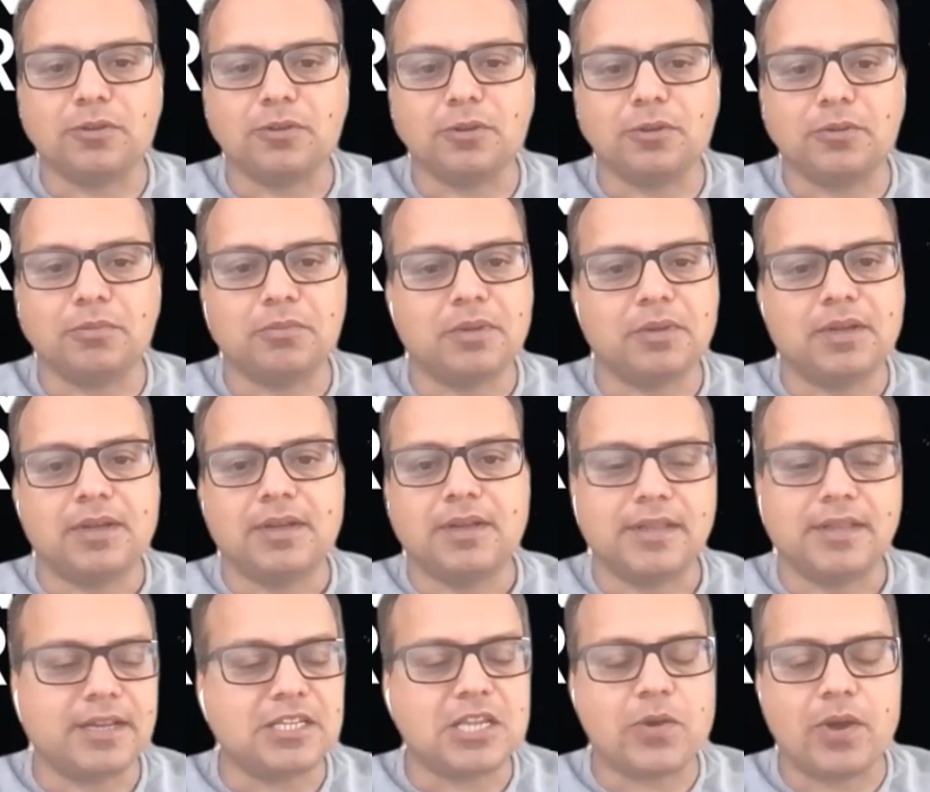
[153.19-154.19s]
So
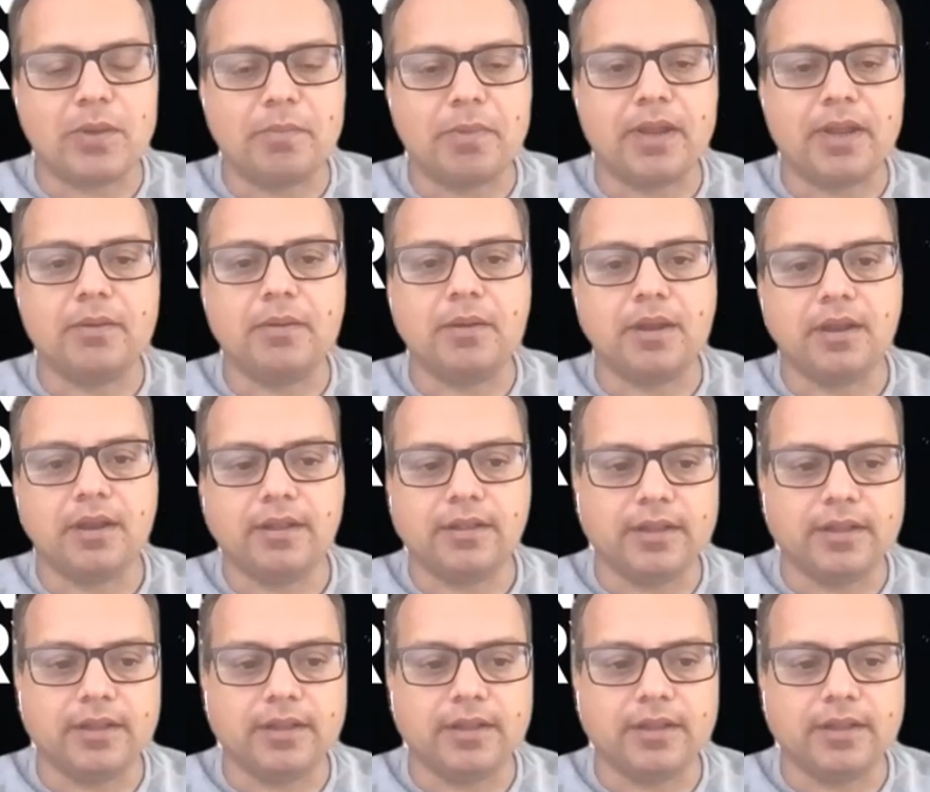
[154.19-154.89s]
that's how I made